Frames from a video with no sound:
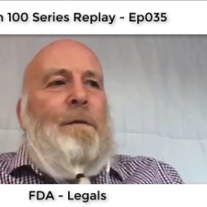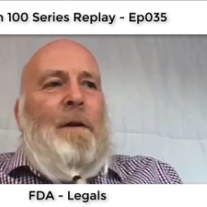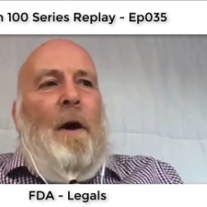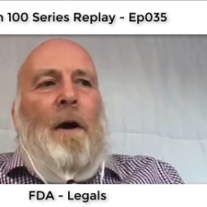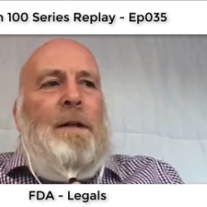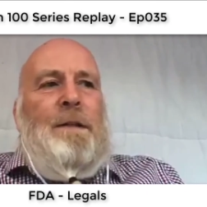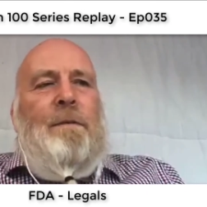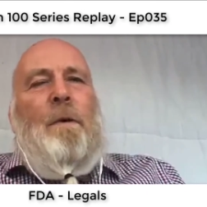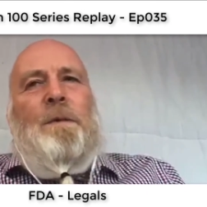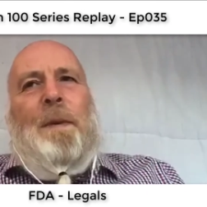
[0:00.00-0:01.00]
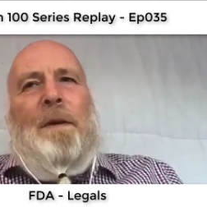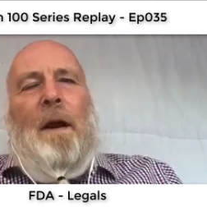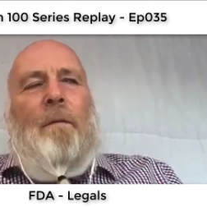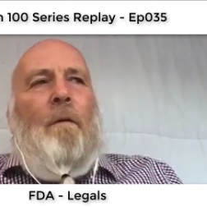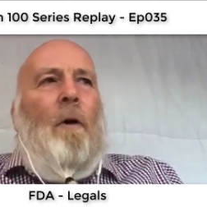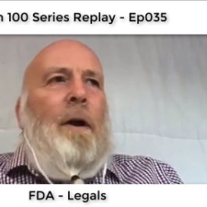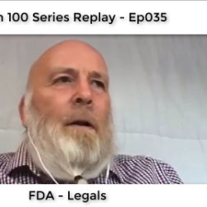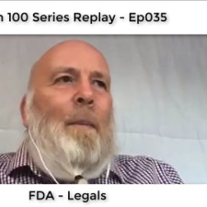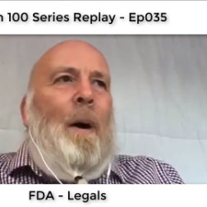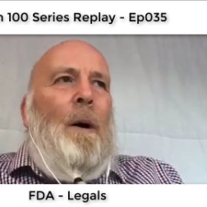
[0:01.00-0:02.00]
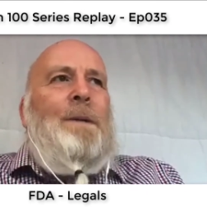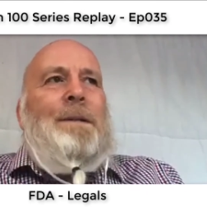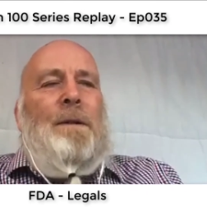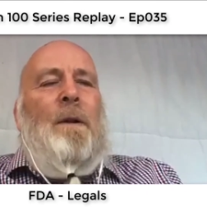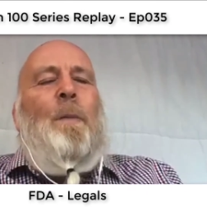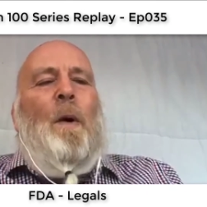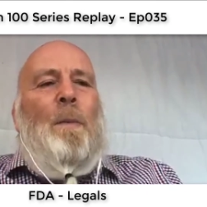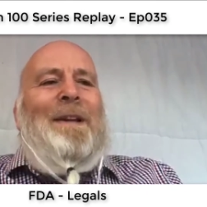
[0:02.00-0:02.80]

and regardless of what's been done wrong in the past, it's not the point.